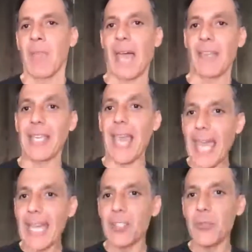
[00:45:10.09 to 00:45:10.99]
I think
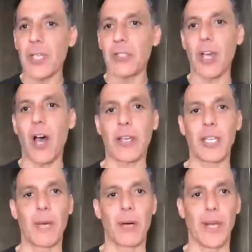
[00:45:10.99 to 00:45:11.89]
as we are
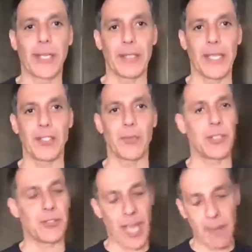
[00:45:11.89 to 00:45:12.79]
talking about regulation,
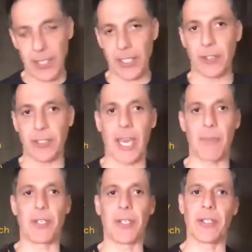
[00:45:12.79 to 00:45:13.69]
which is happening here on
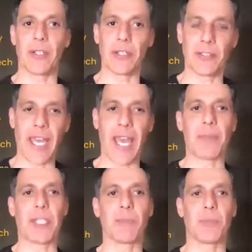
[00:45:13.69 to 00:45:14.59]
Capitol Hill, it's
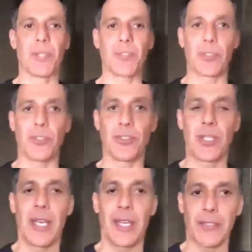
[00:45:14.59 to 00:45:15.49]
happening in Brussels,
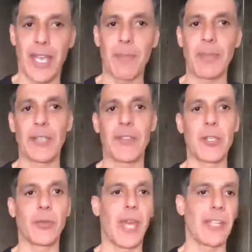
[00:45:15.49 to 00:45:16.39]
it's happening in
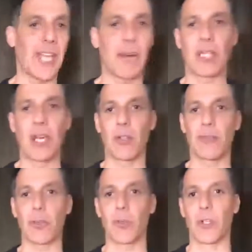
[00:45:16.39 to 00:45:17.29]
the UK, it's happening all
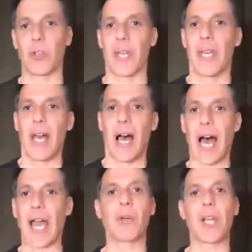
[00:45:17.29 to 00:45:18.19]
over the world,
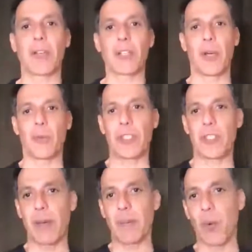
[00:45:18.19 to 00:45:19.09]
I would argue that we
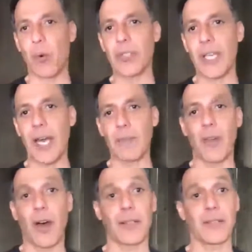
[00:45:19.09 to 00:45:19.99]
should spend more time
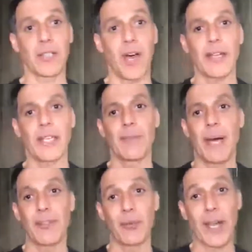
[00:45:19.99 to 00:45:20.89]
talking
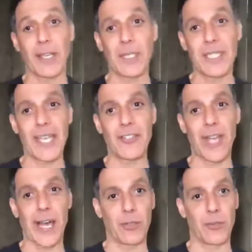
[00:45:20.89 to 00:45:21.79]
about the
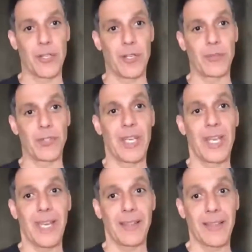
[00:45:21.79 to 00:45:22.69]
recommendation algorithms
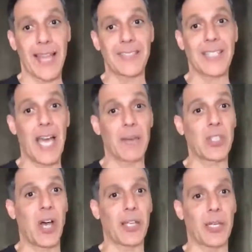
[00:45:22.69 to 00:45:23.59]
and less time
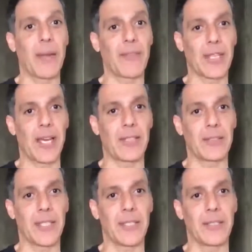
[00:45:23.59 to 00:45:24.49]
talking about the
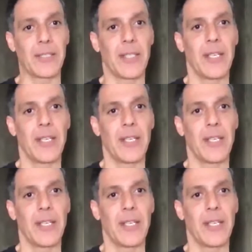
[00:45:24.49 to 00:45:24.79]
content.